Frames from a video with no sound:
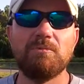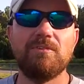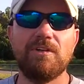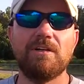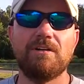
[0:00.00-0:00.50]

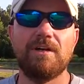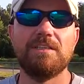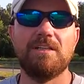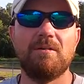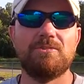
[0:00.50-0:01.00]
We've done a
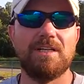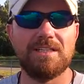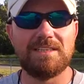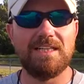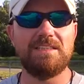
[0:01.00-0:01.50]
great job trying
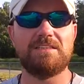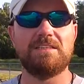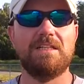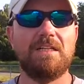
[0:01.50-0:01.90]
to teach